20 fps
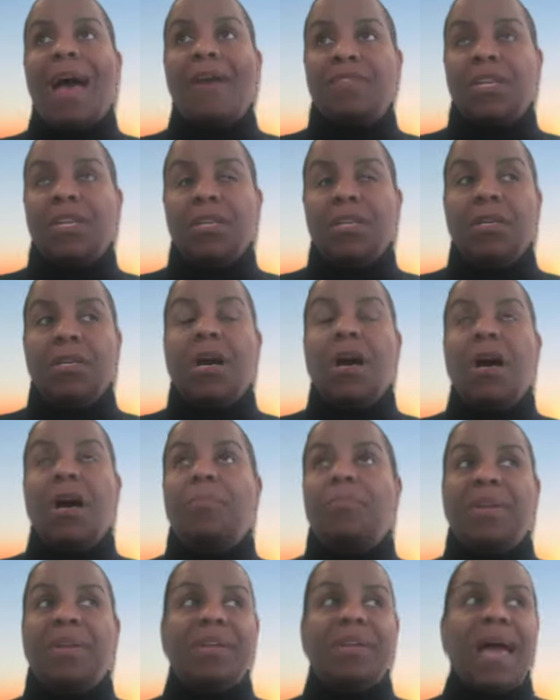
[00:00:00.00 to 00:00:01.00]
to look up
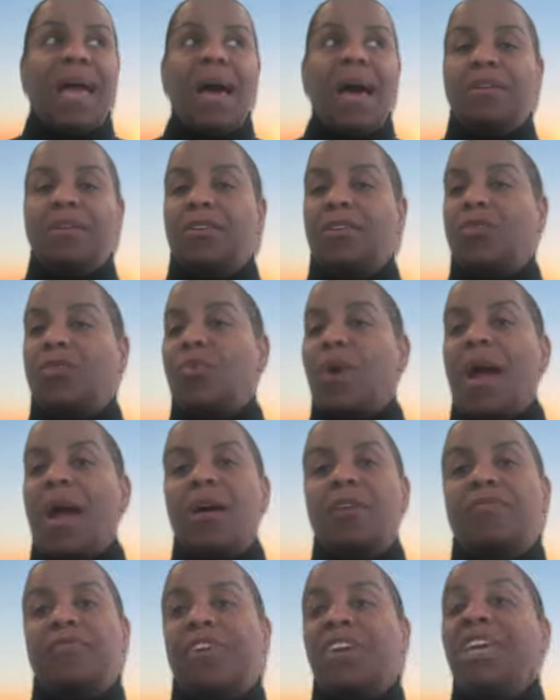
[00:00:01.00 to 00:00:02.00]
and down and
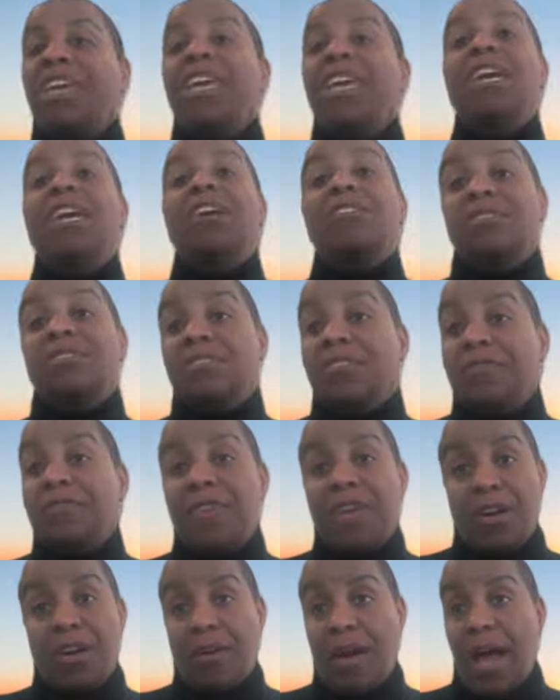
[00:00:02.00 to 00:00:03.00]
around for years to
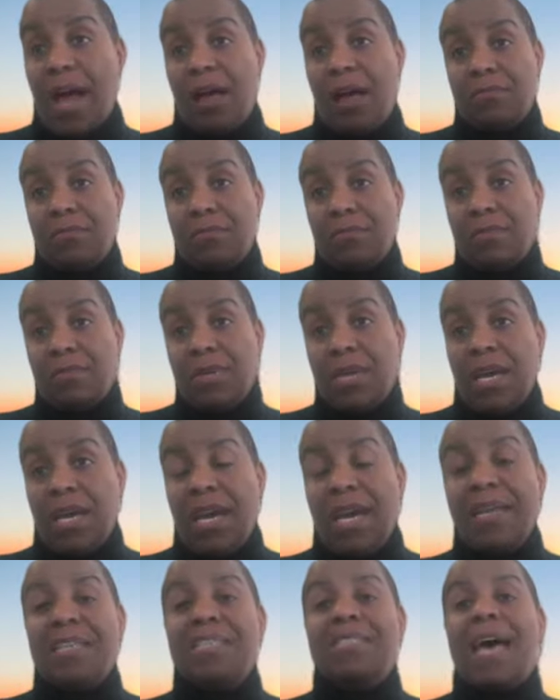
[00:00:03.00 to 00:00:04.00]
figure out
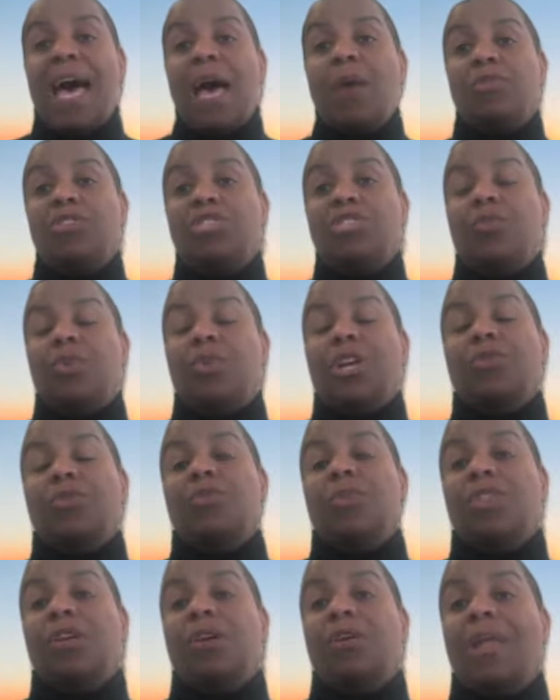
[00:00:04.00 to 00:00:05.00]
and decide what you want to do
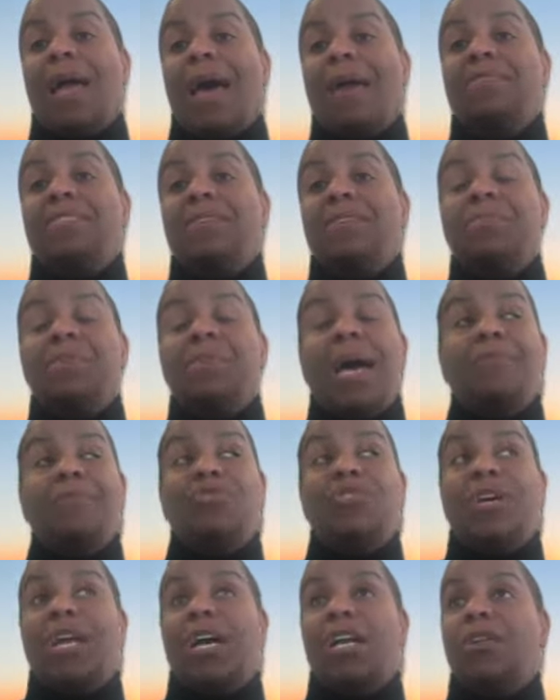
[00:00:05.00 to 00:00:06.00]
with your life. Sometimes you
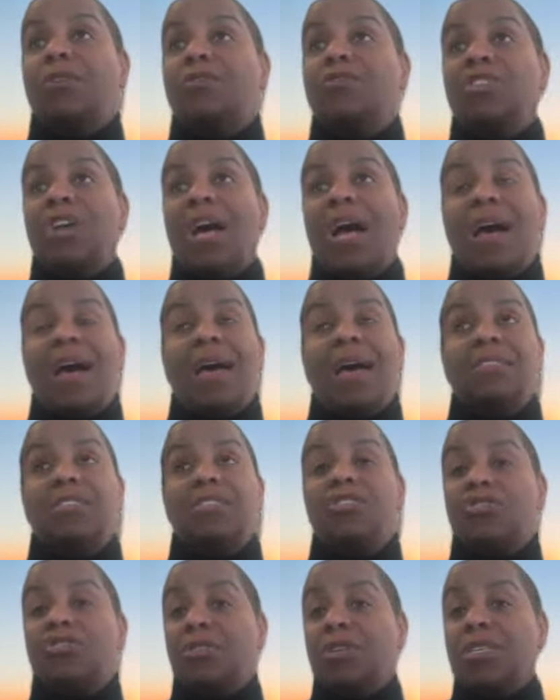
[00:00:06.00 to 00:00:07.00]
got to close your eyes and
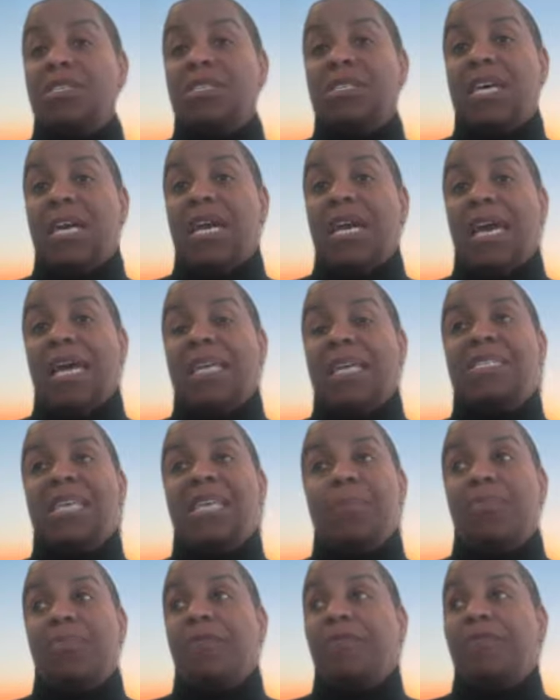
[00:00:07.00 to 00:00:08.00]
trust and
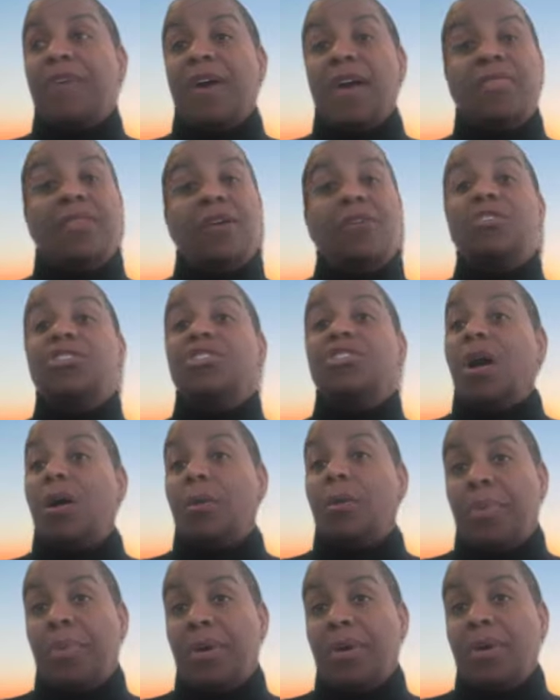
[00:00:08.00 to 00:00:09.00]
step in faith or jump.
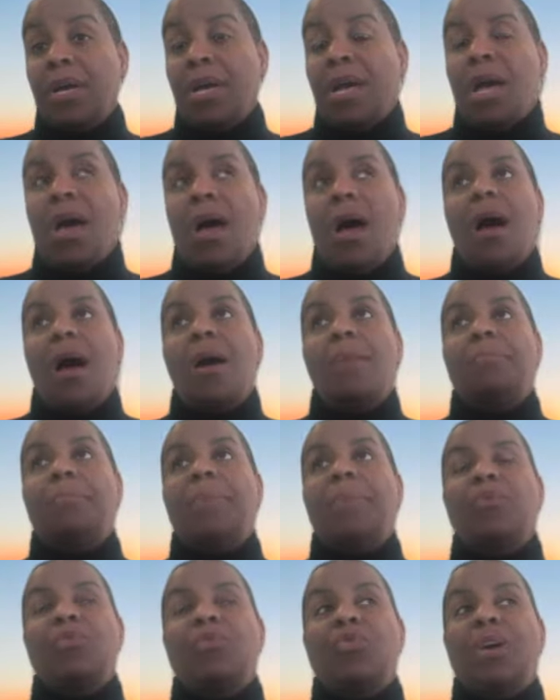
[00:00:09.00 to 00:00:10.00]

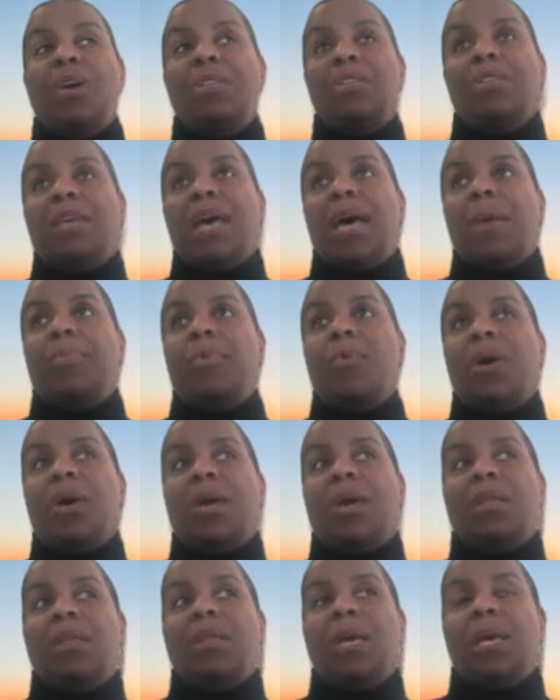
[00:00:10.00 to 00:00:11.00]
But when you get to that point
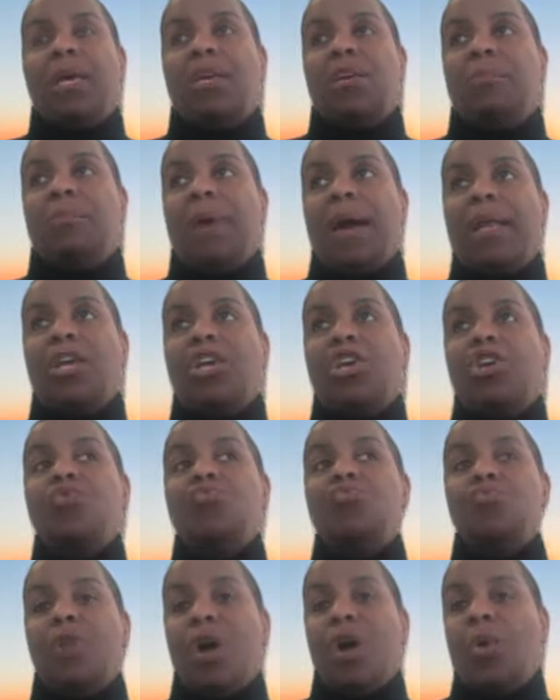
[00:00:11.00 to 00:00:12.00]
in the incubator, you
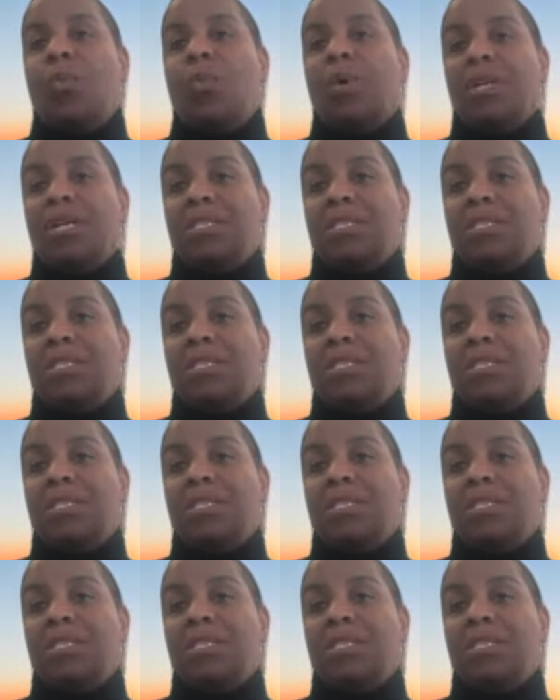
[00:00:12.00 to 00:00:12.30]
know when it's